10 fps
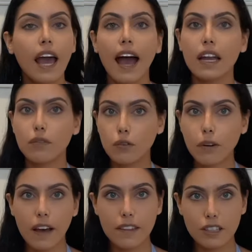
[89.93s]
And if you
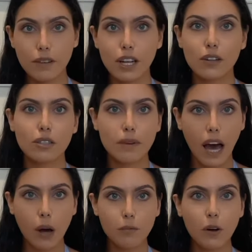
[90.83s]
find this video to be
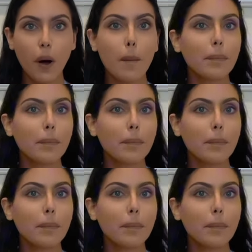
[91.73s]
helpful,